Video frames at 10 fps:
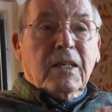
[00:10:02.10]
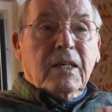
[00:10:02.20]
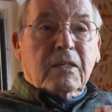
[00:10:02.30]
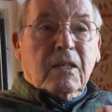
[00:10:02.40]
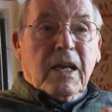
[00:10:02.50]

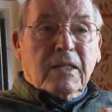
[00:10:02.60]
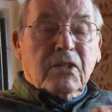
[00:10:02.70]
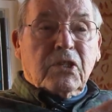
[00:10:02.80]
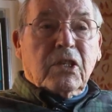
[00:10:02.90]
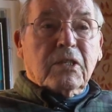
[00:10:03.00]
it
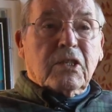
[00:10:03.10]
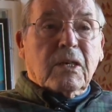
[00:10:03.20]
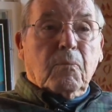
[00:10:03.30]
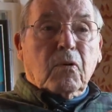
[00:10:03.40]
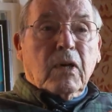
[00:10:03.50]
ends the
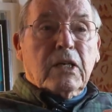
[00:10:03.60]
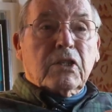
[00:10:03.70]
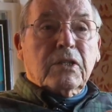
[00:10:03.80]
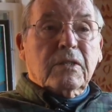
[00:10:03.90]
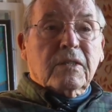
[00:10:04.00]

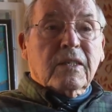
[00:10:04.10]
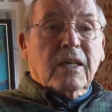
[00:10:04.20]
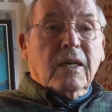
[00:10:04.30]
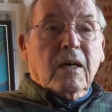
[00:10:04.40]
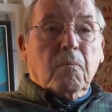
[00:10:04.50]
separation,
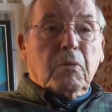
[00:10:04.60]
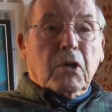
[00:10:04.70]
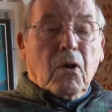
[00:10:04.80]
but